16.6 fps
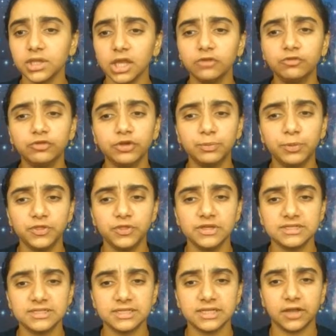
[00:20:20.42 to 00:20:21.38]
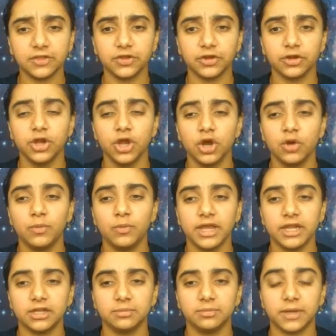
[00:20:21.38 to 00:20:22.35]
If we put these together, we
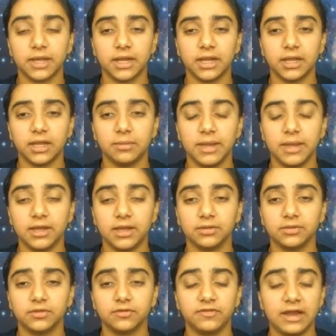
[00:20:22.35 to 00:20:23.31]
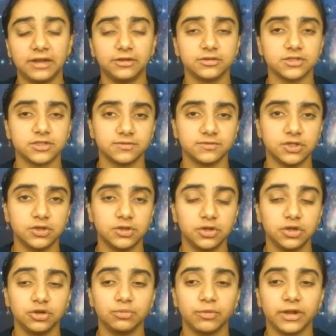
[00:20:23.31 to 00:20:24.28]
end up getting and make the factors of 2 the
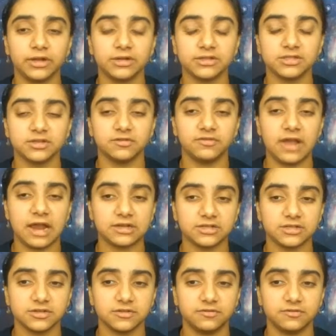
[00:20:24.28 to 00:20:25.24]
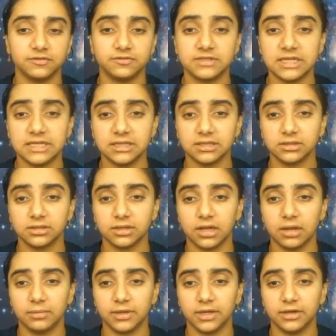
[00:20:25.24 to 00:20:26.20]
numerators and the factors of 15 the
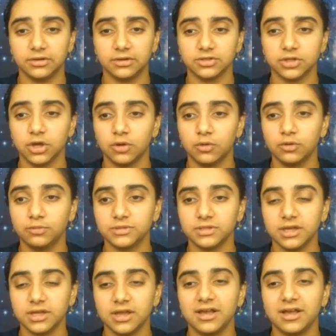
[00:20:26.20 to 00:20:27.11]
denominators. Oops.